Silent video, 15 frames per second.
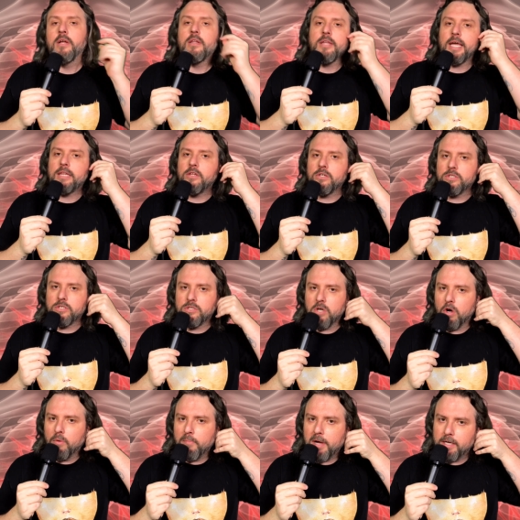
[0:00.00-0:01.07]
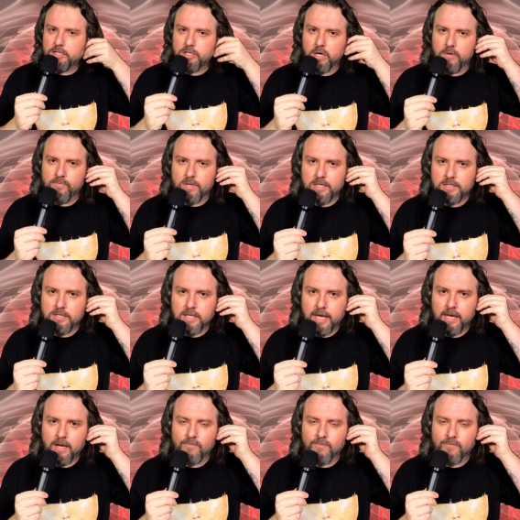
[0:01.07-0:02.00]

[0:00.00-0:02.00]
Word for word: Like, there's so much of these like